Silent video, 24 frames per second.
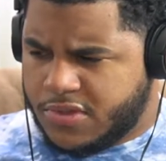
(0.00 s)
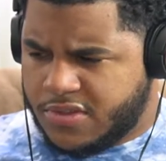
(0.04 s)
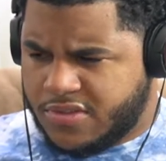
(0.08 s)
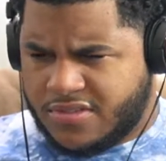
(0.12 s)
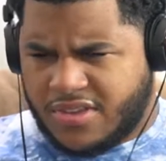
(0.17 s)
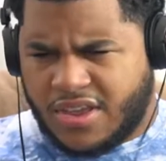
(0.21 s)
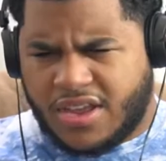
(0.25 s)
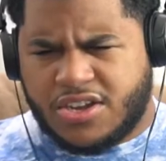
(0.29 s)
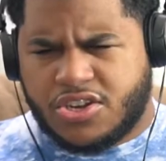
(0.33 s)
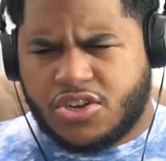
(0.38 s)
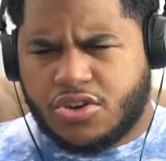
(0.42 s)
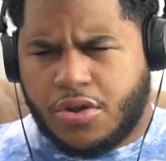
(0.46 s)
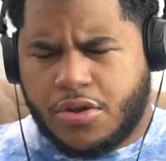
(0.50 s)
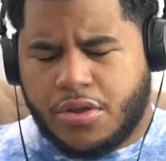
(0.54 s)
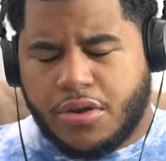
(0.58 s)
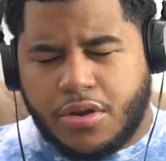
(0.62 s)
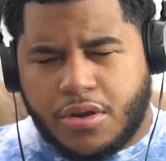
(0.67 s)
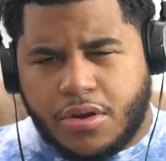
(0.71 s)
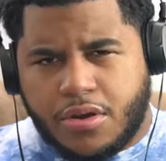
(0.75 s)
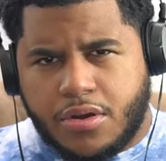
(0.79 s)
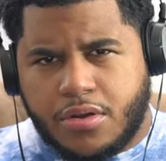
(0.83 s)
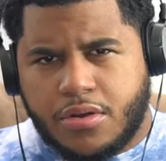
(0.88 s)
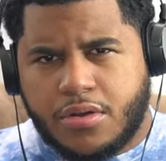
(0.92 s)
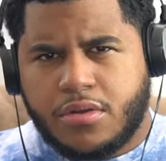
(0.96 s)
Is that
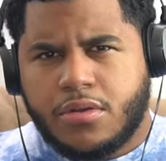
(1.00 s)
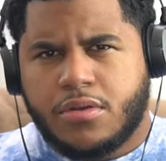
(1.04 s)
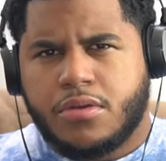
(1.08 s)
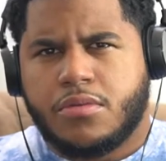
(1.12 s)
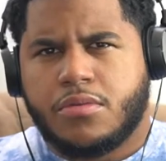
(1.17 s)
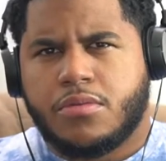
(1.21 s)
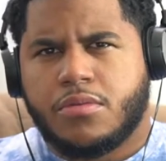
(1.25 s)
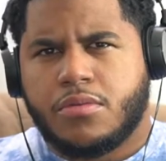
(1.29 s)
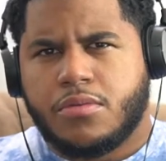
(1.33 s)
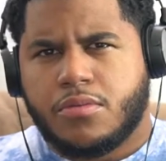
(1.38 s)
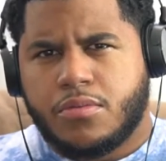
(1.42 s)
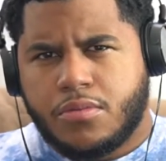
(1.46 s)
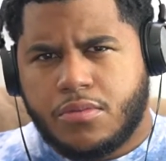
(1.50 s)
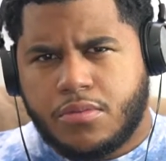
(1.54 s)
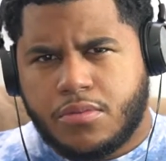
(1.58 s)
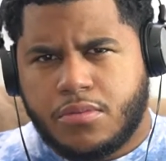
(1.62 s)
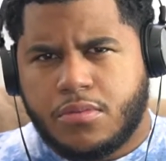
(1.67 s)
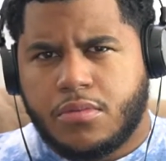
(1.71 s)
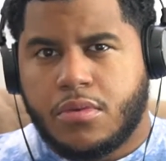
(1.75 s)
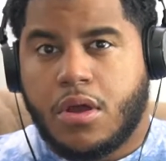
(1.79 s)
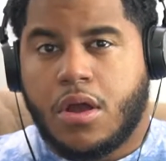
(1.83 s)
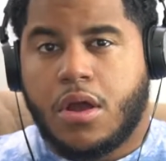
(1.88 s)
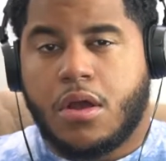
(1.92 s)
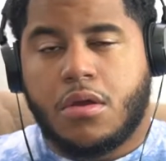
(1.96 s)
Joyner?
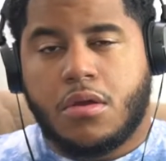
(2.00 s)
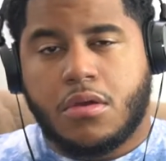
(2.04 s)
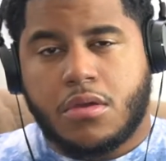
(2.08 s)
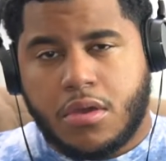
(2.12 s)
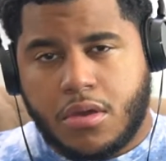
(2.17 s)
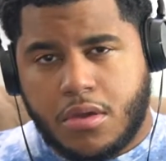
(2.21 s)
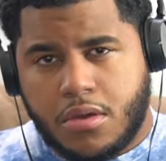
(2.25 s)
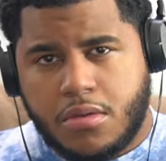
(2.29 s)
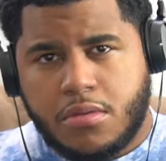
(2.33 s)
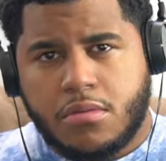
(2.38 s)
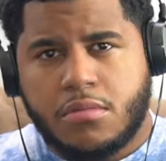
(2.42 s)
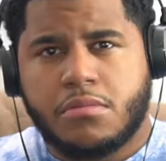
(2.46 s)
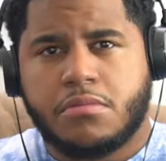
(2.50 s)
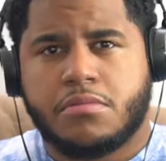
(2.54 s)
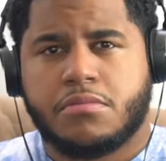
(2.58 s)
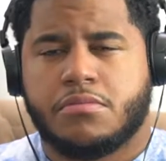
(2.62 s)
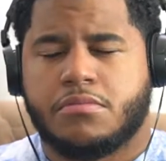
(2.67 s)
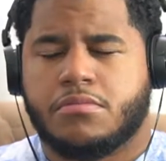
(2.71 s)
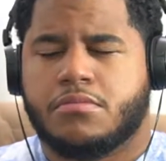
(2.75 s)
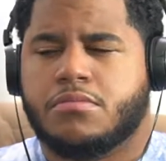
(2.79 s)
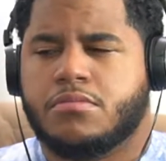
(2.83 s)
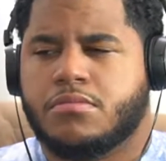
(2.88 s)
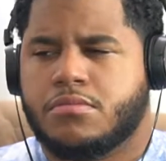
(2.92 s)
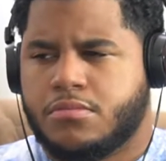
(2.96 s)
Oh,
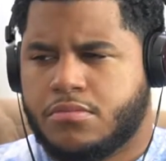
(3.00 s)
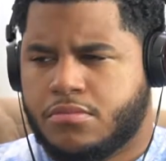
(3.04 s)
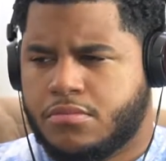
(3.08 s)
okay.